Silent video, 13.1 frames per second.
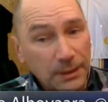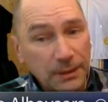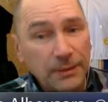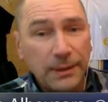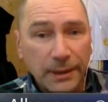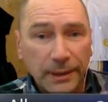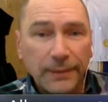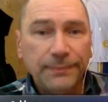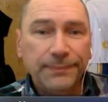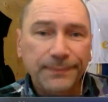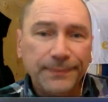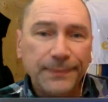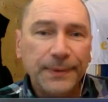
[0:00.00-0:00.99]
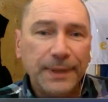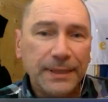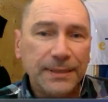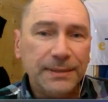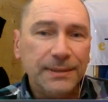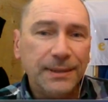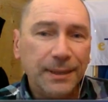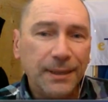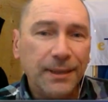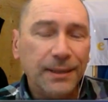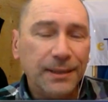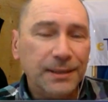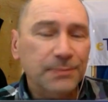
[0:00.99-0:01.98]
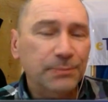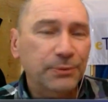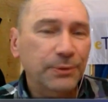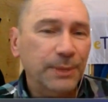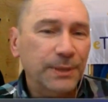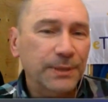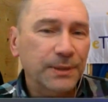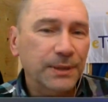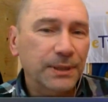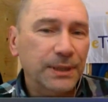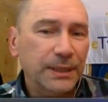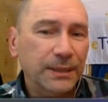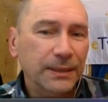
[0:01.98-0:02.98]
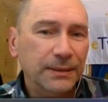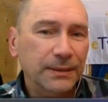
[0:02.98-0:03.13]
Yeah, that's, I guess, pretty much the deal.